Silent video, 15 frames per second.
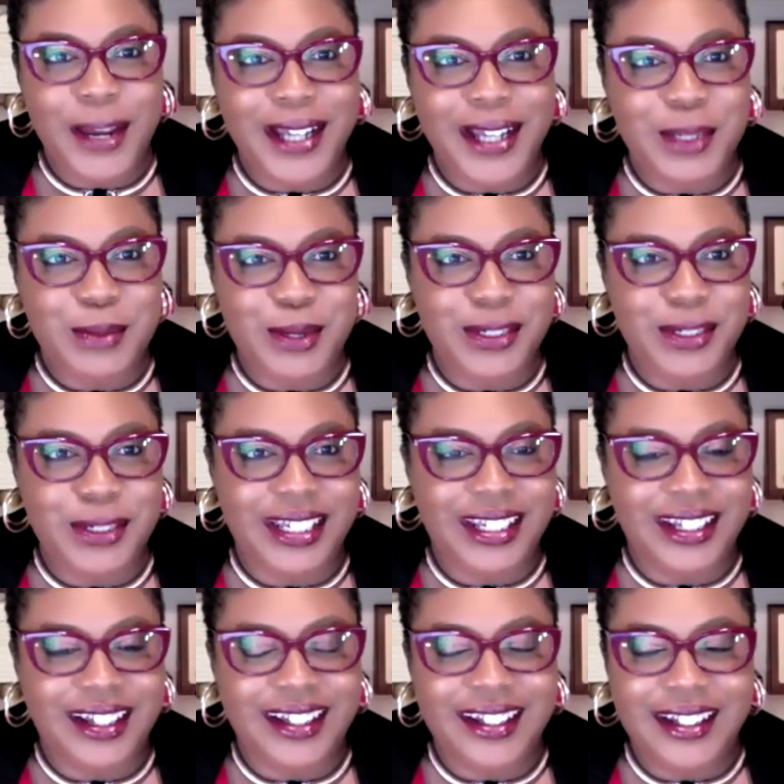
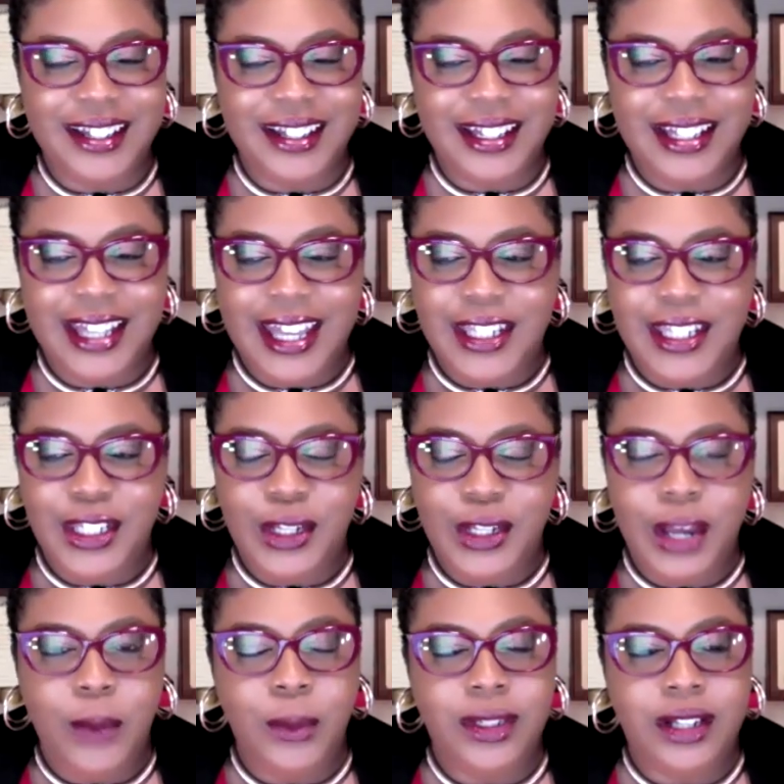community. I
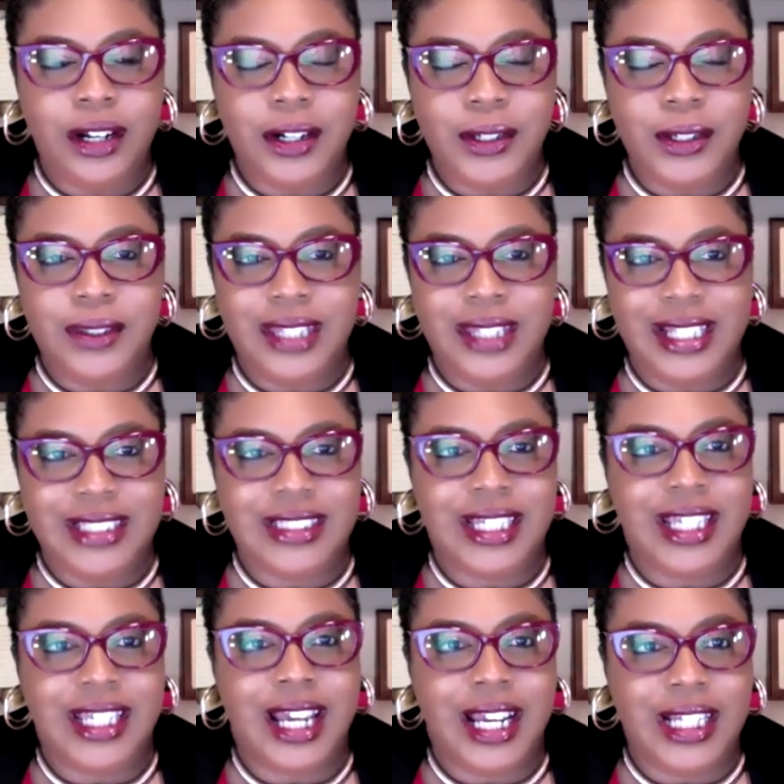would argue that
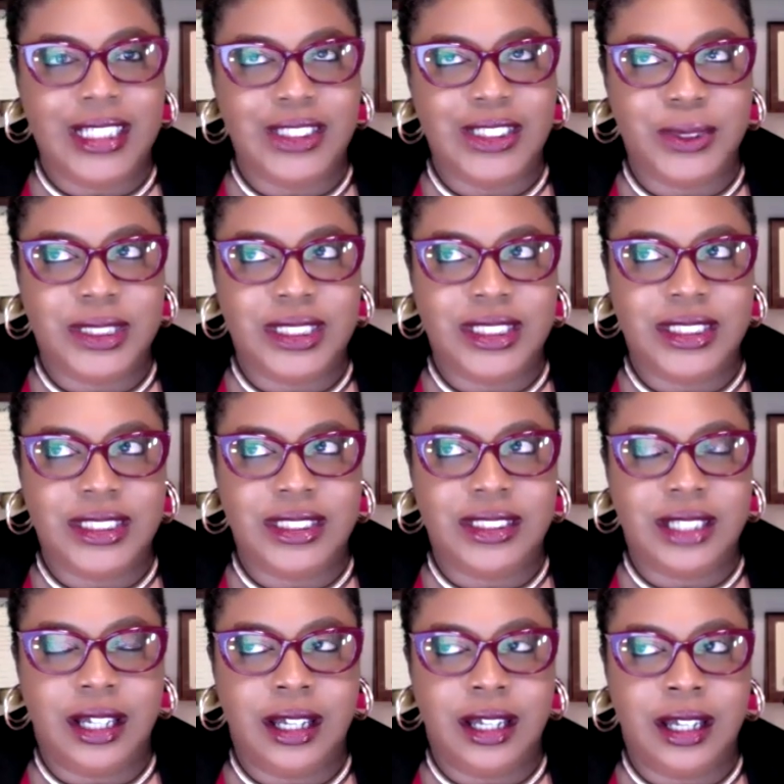psychiatrists,
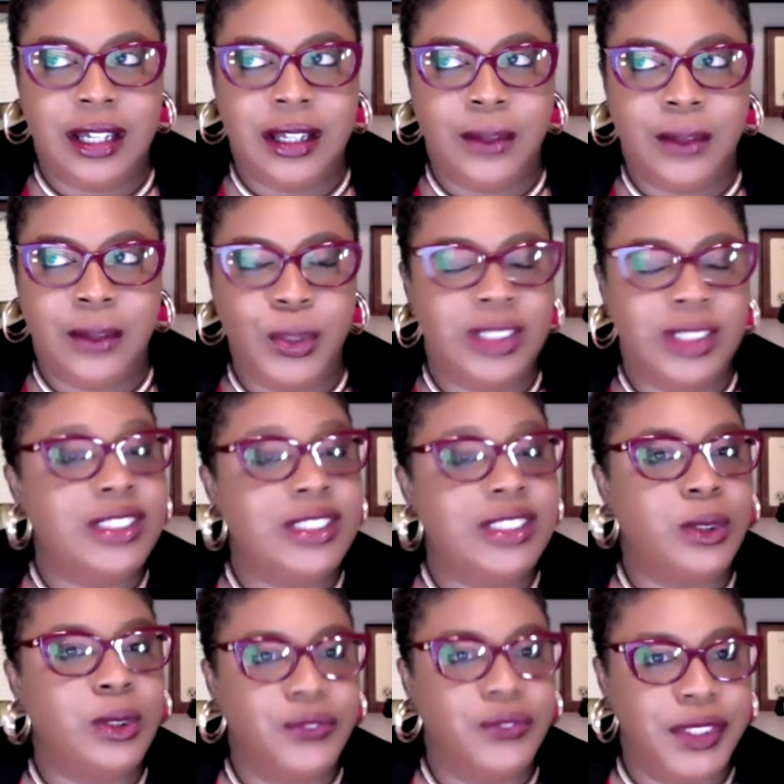we are
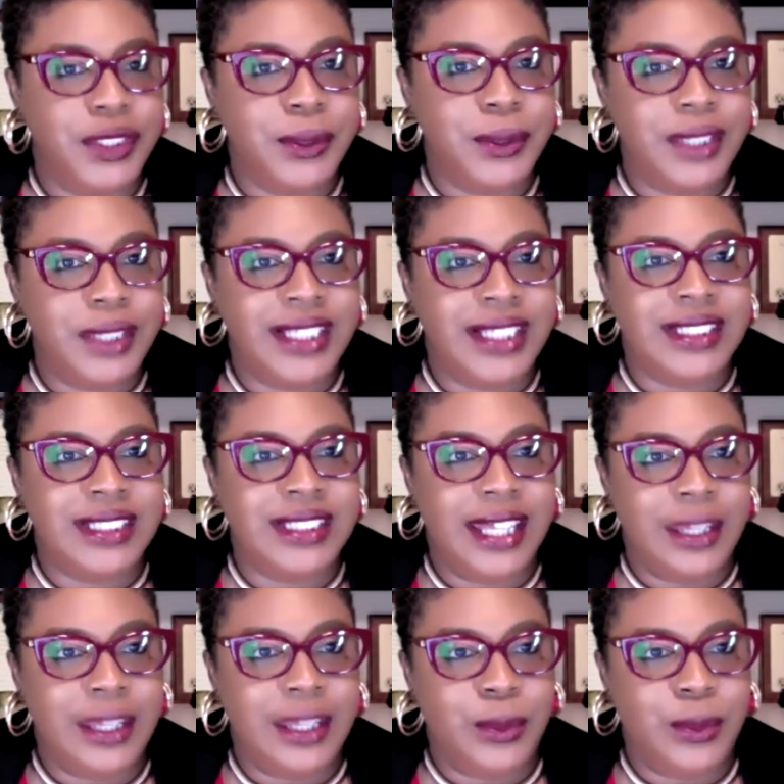so few that it's not
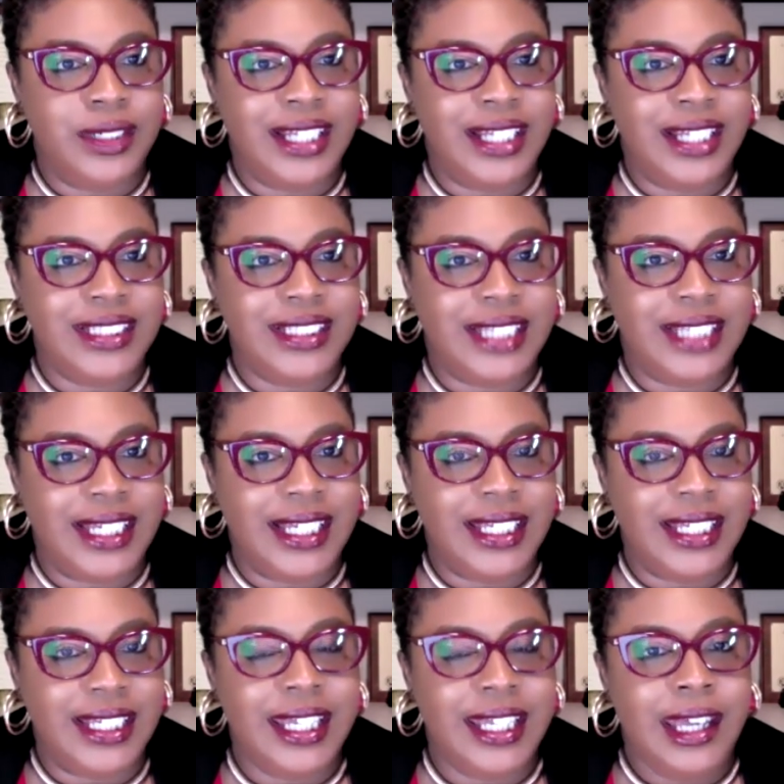that we're not
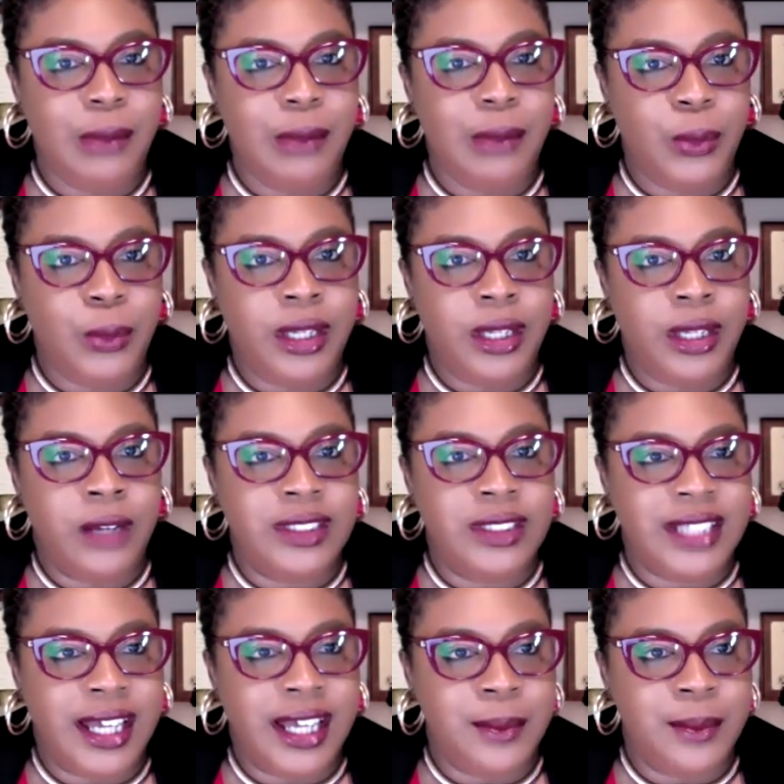excited, but we
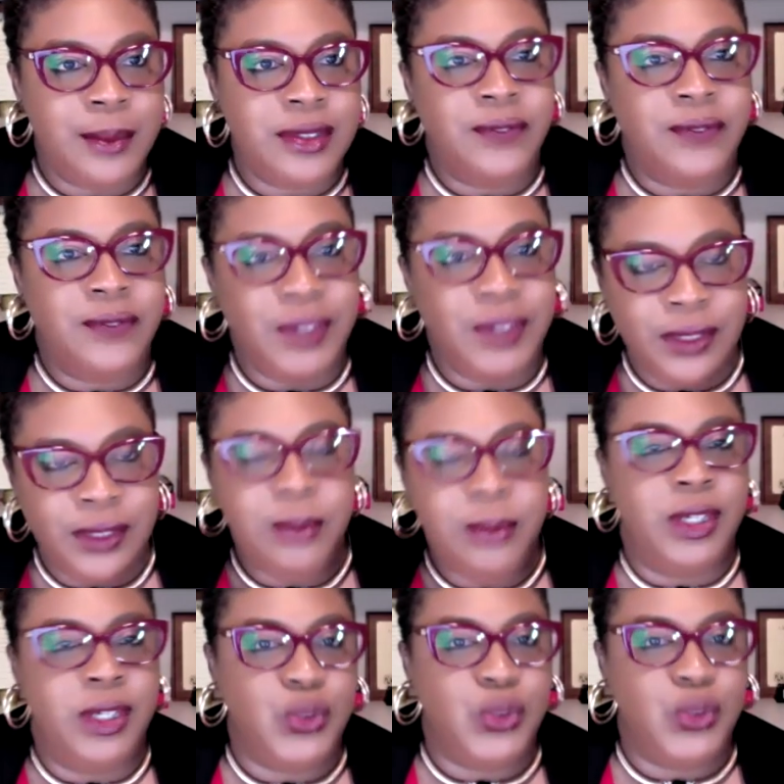oftentimes feel the
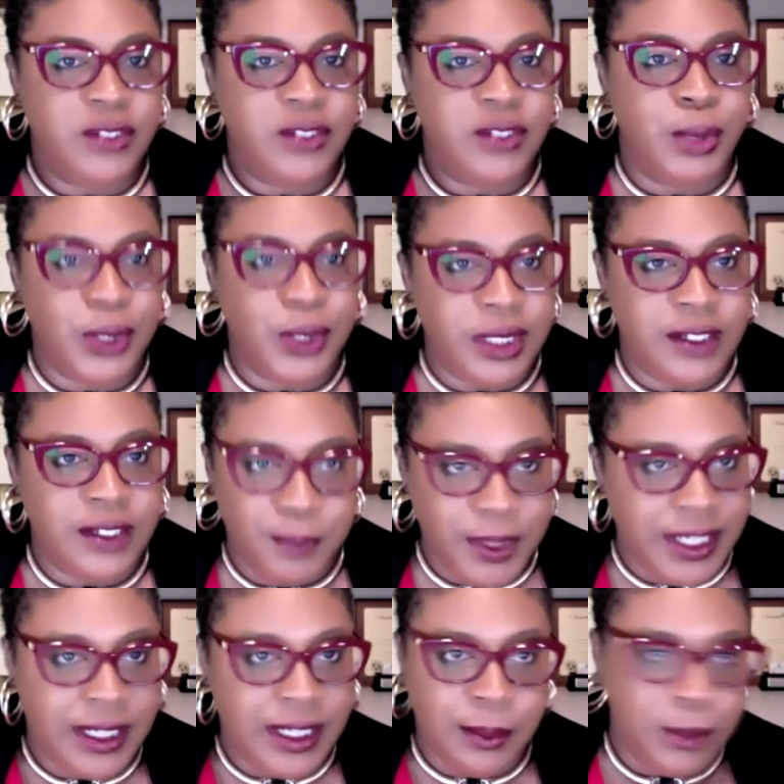administrative burden of
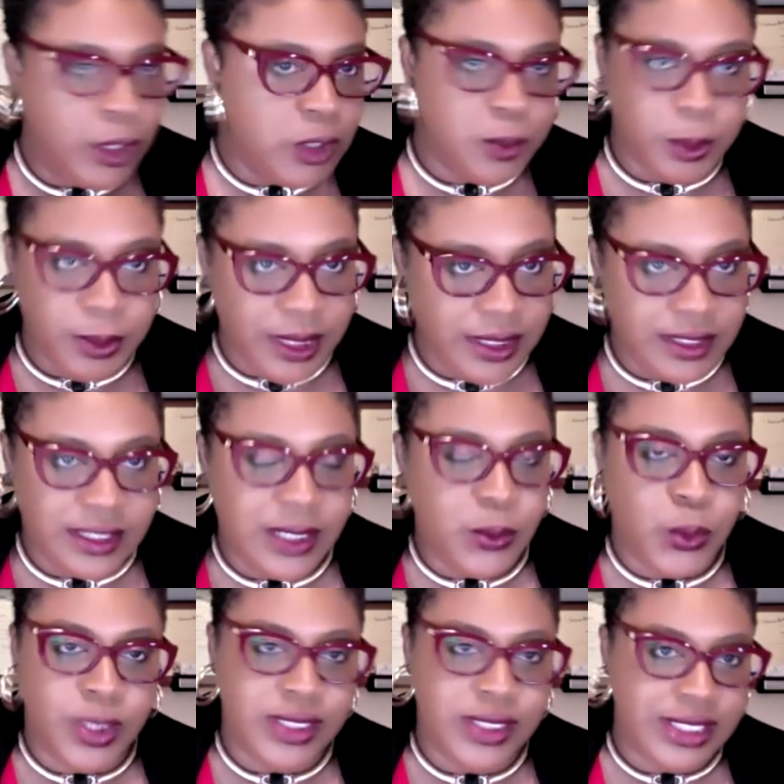being in multiple places at
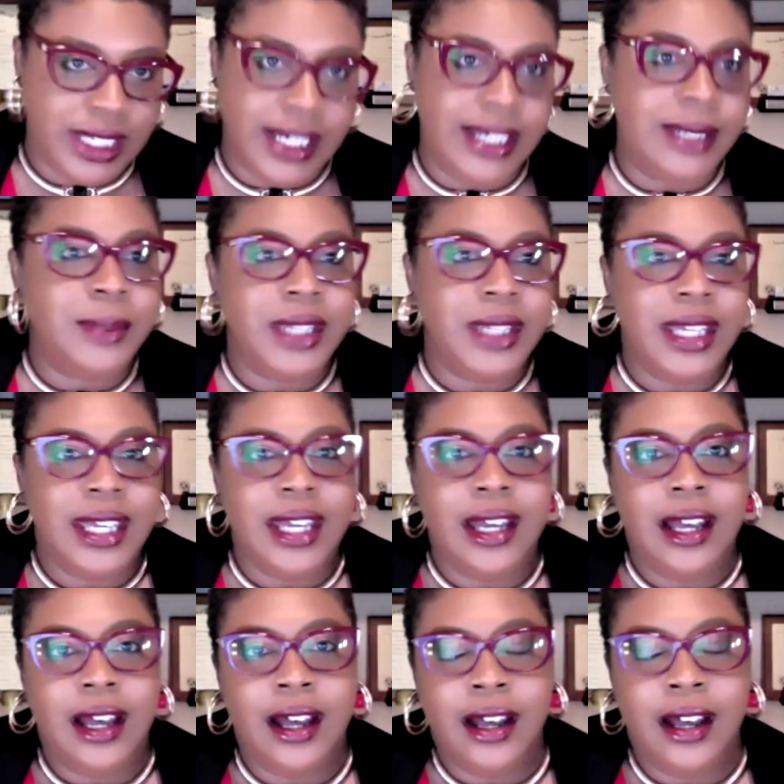one time.
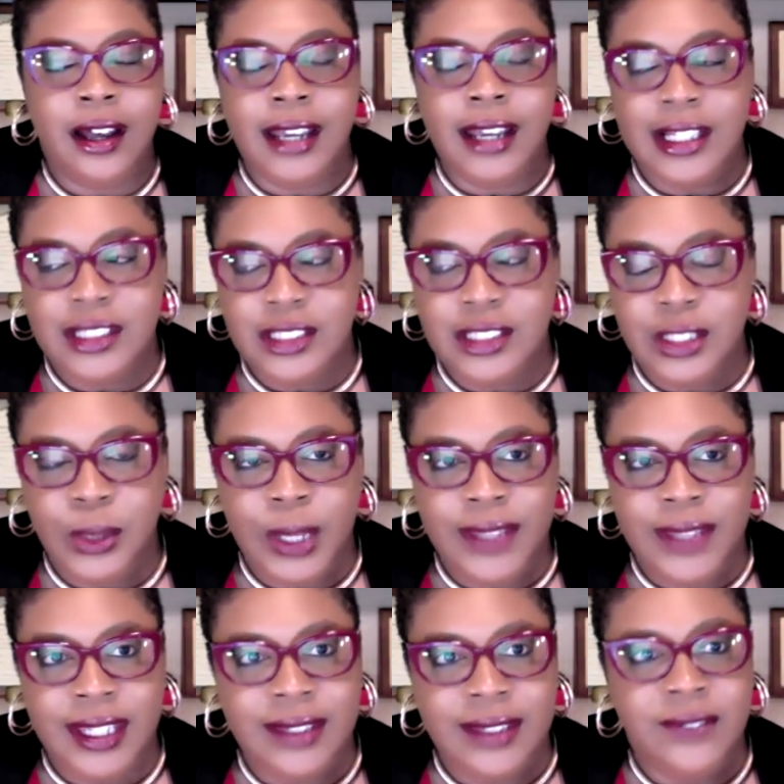And so I
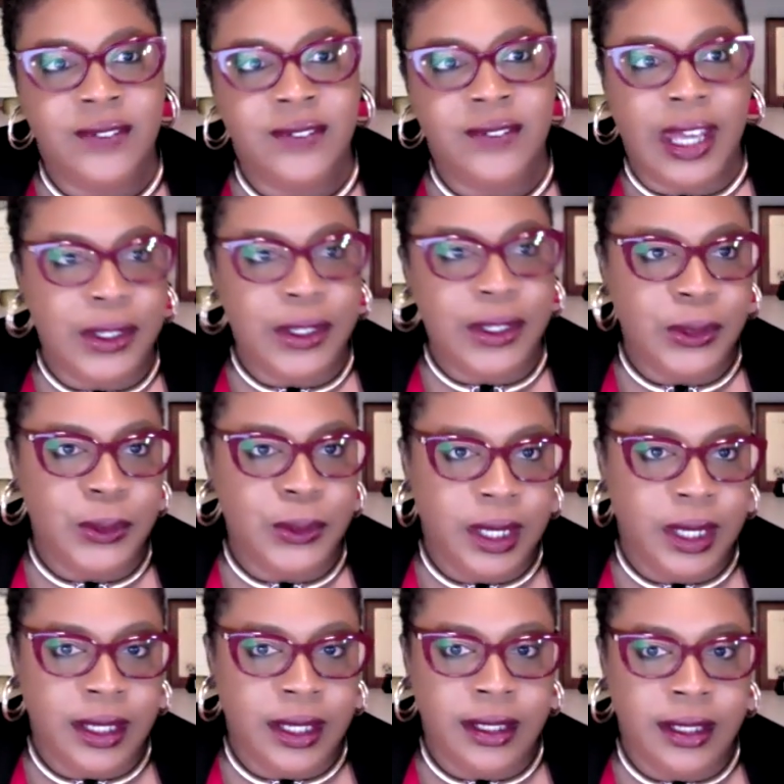think the value
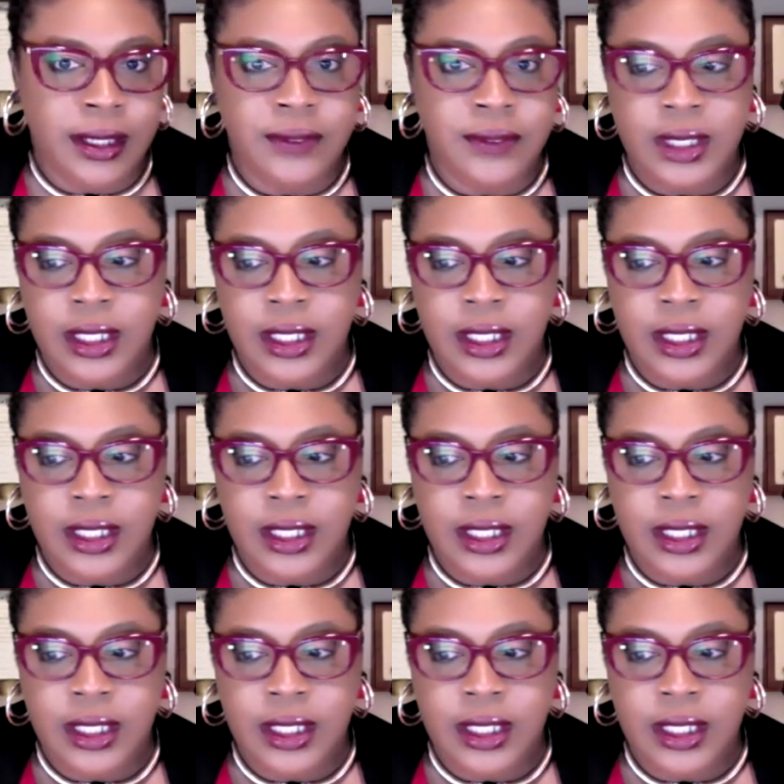of,